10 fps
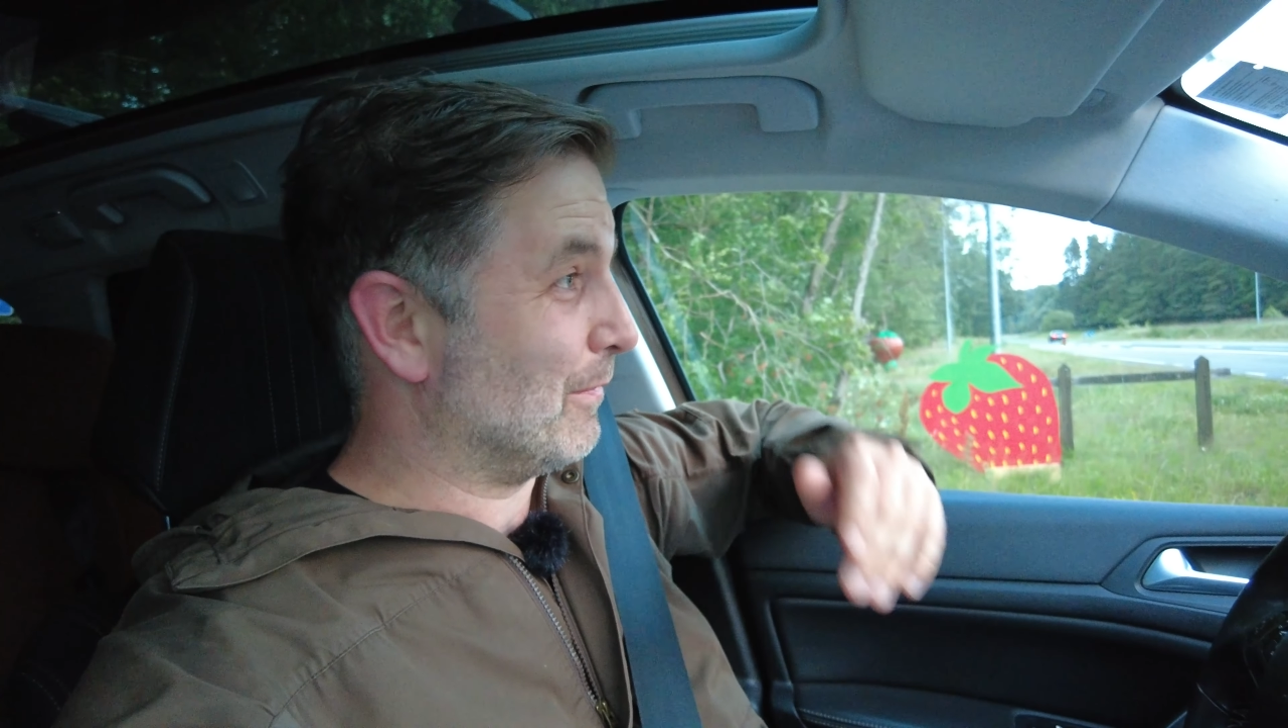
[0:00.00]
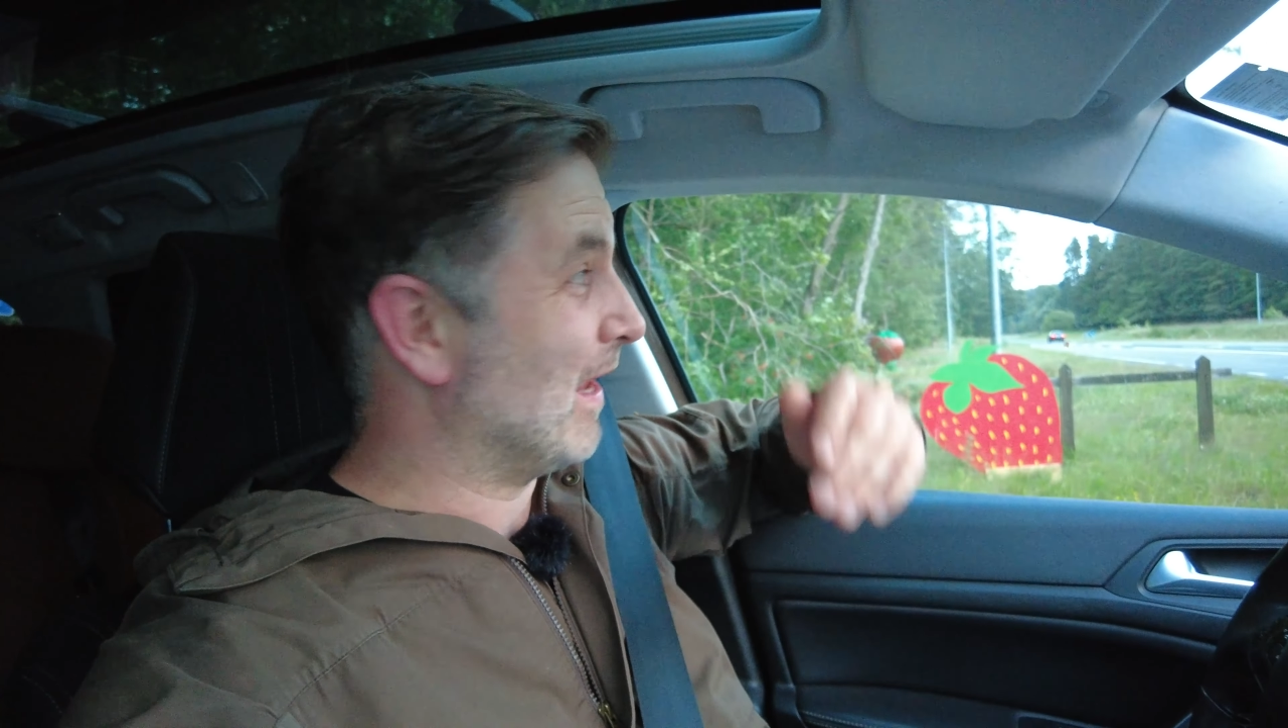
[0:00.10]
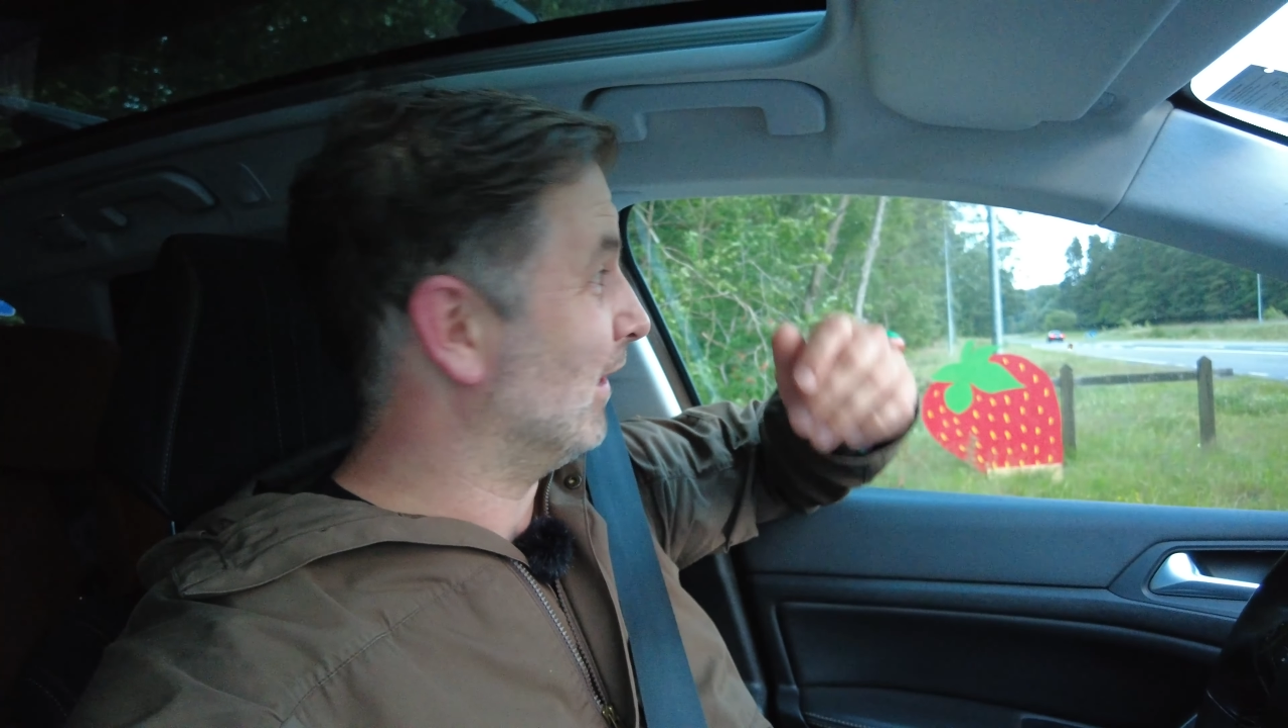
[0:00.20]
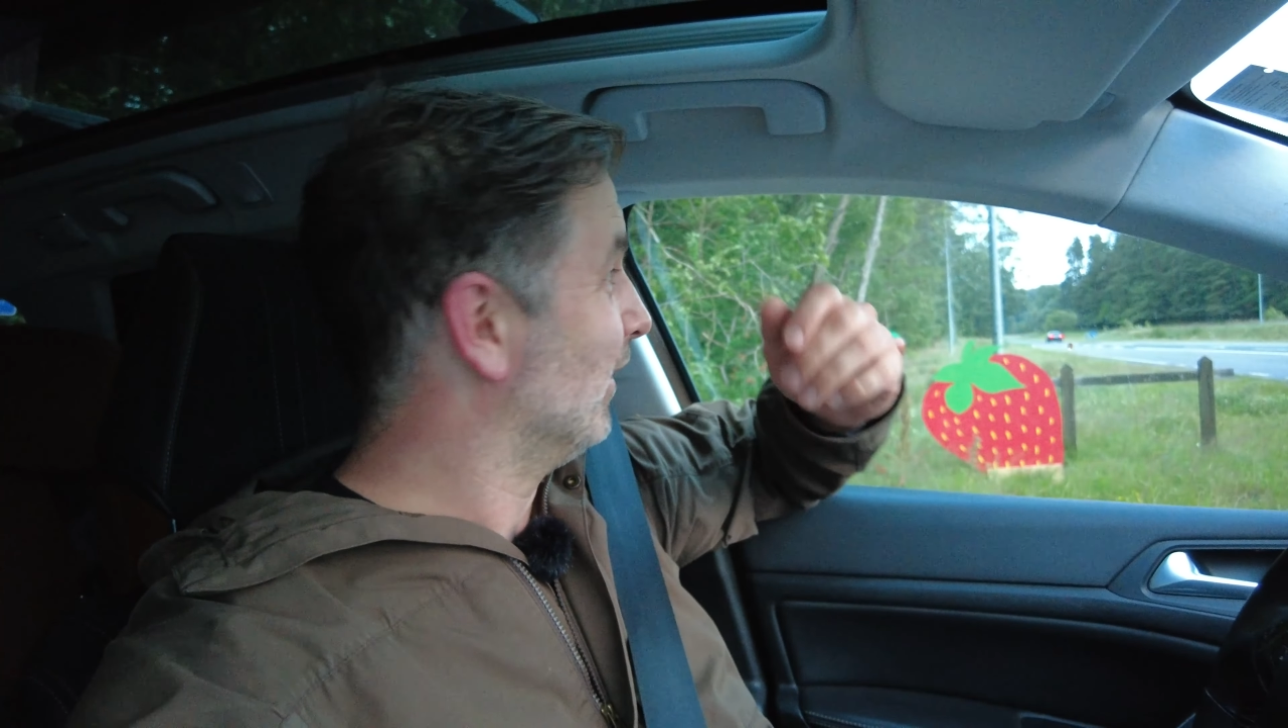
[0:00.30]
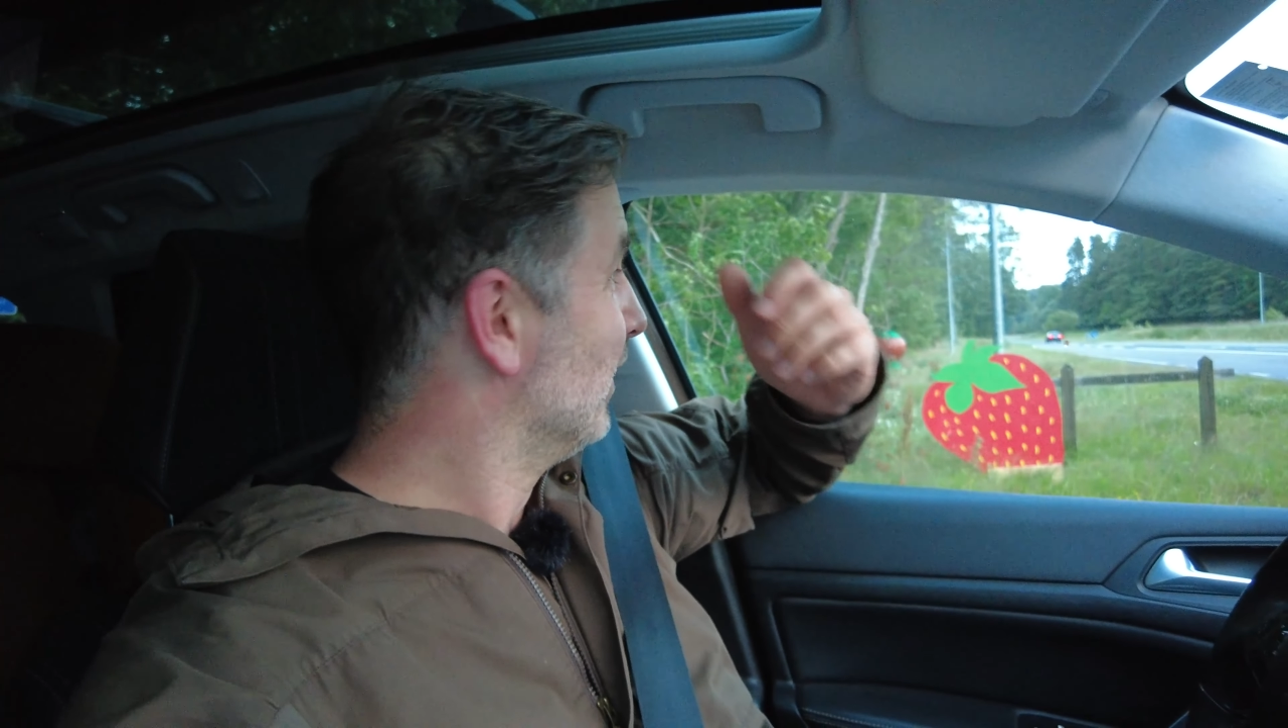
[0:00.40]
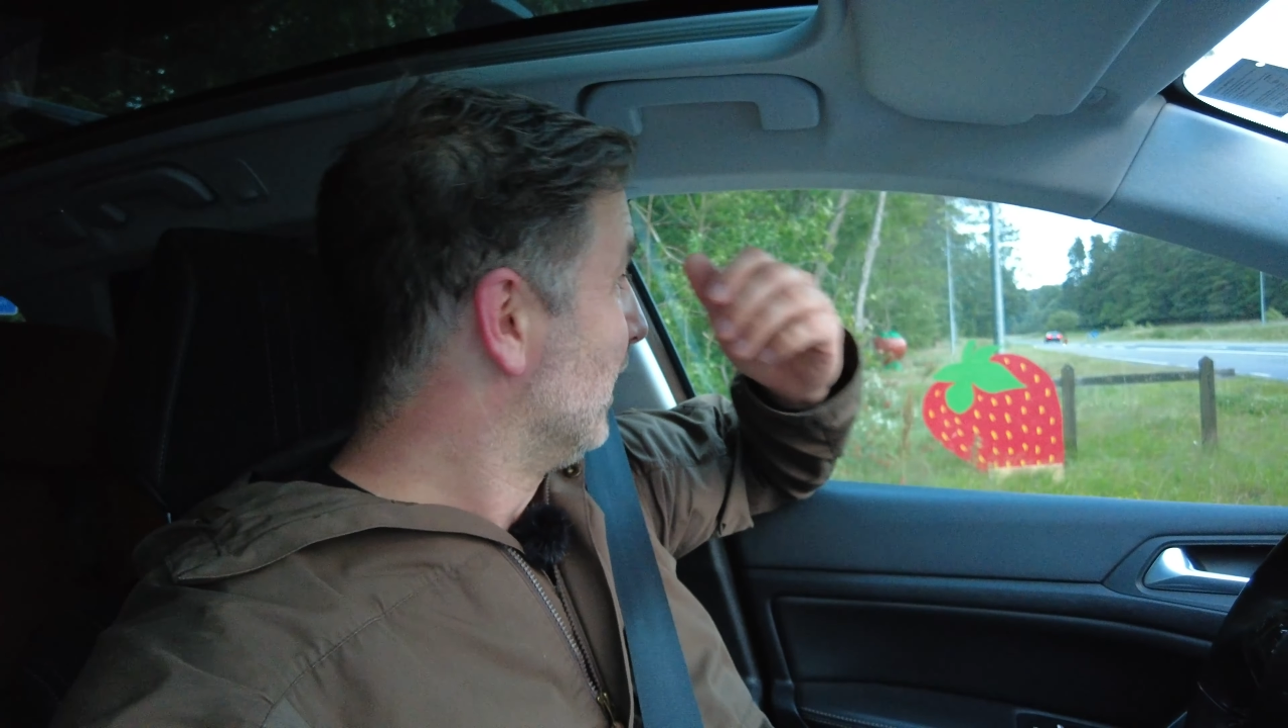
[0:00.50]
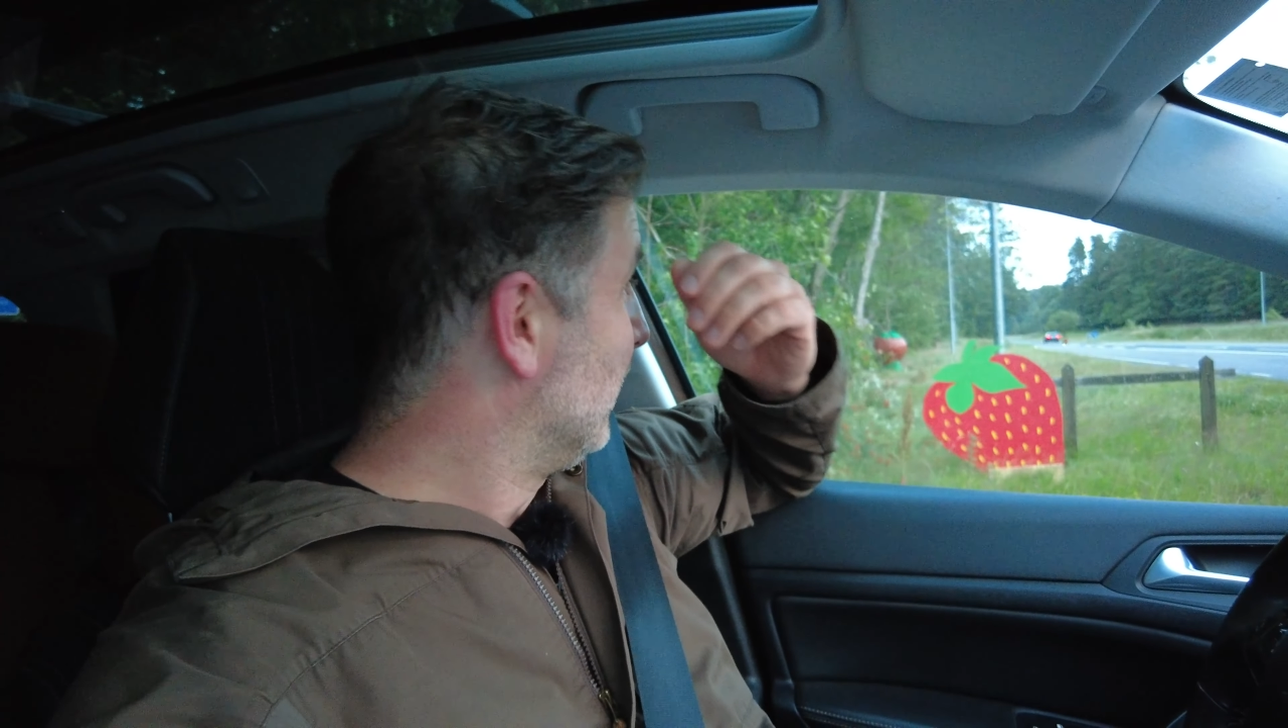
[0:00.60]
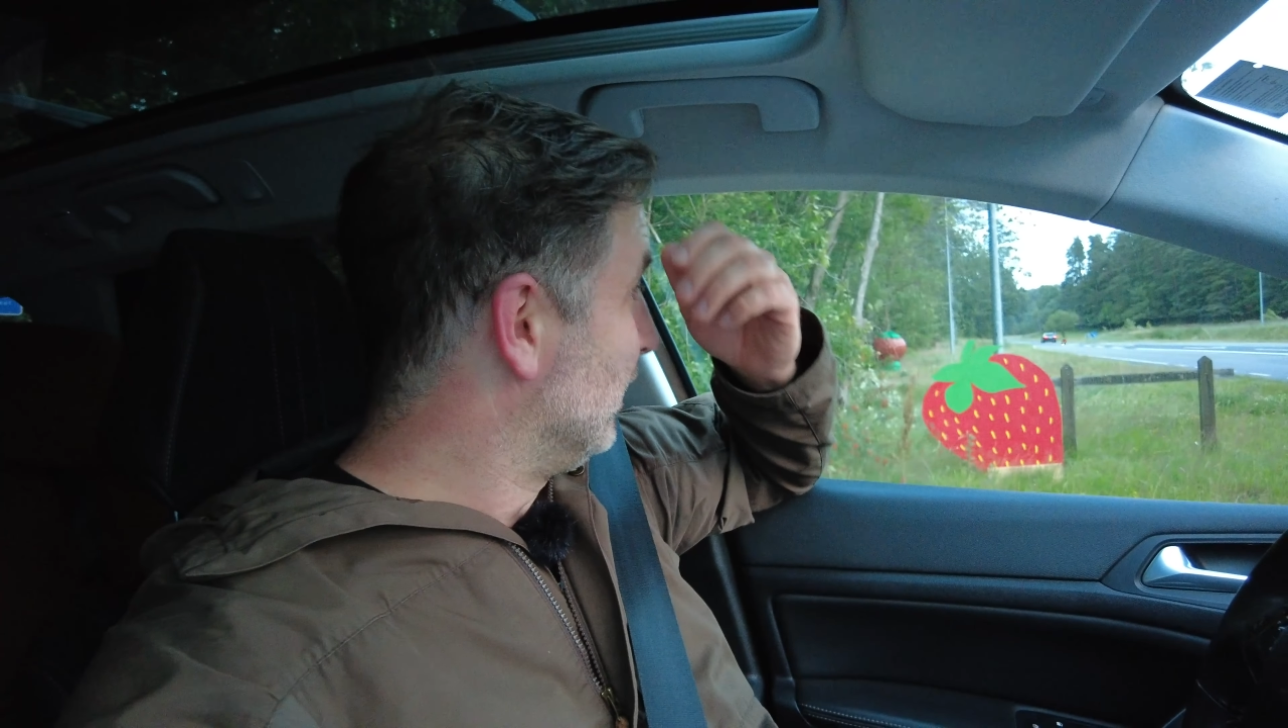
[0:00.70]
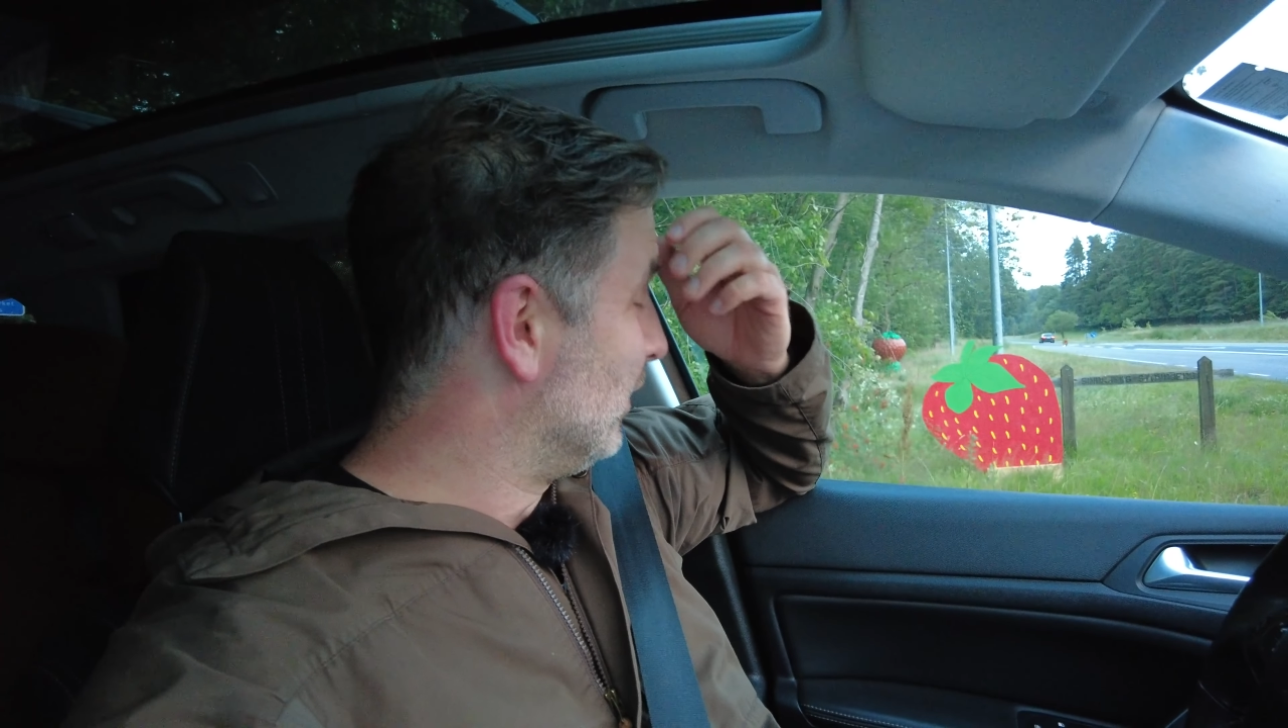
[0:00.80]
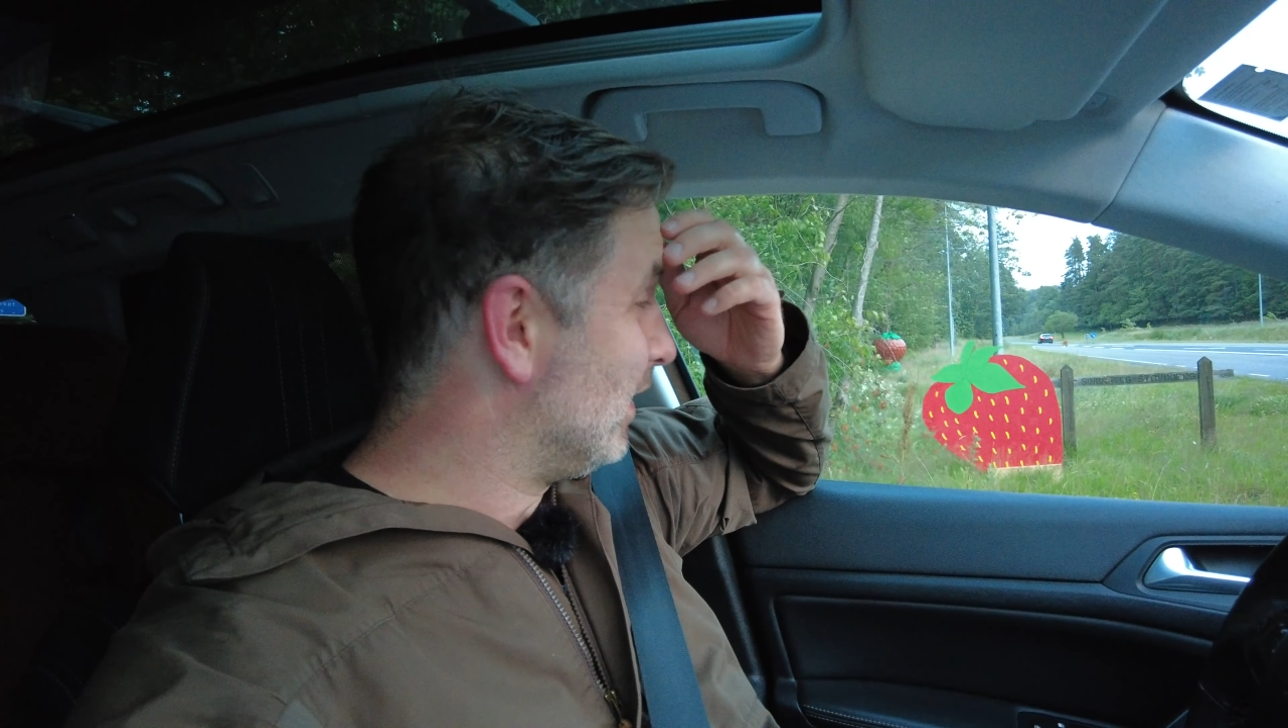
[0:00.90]
weather,
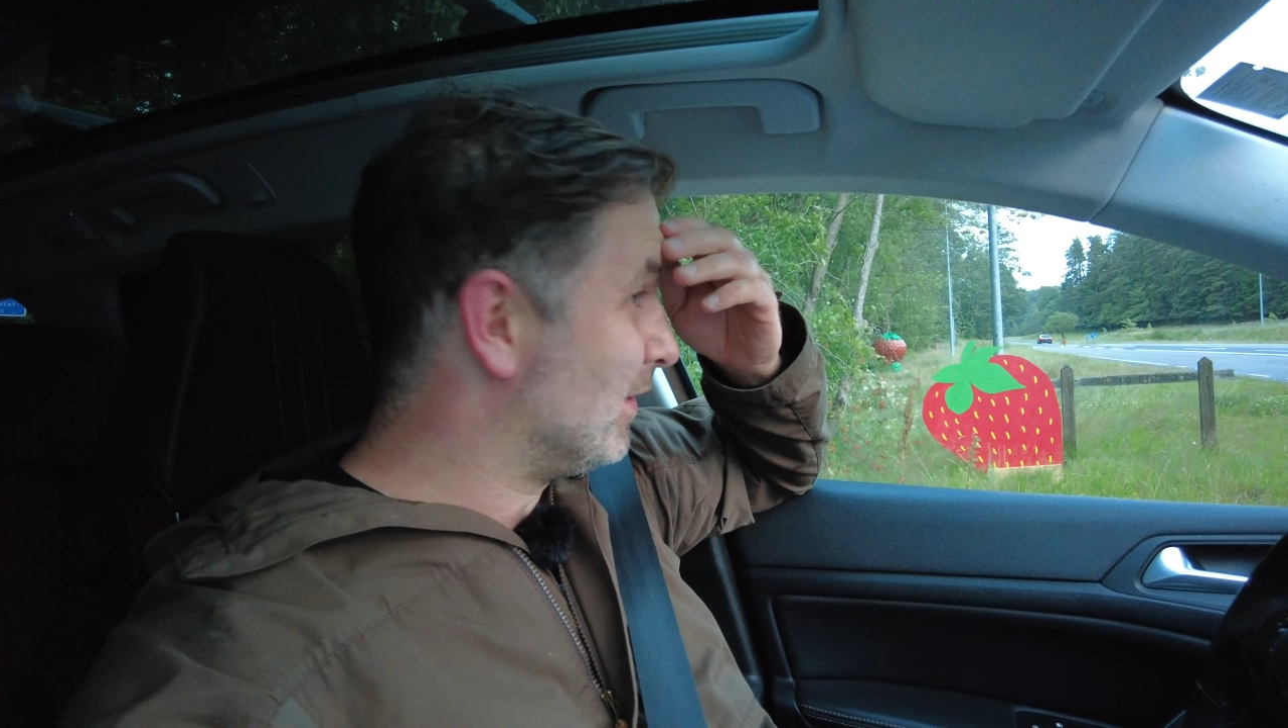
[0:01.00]
you know.